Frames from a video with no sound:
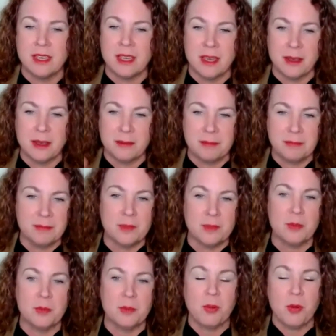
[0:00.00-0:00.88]

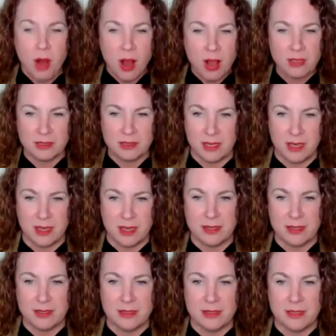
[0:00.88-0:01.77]
the
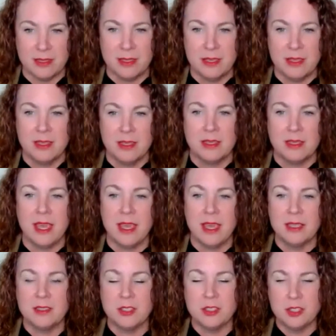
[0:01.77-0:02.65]
process
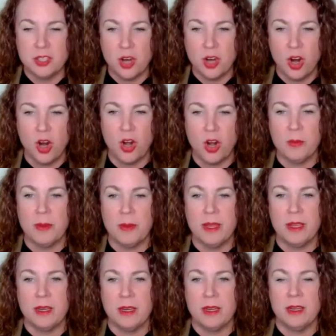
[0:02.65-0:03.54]
can
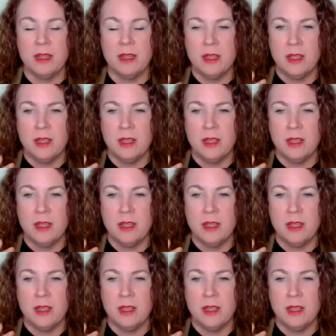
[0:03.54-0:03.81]
determine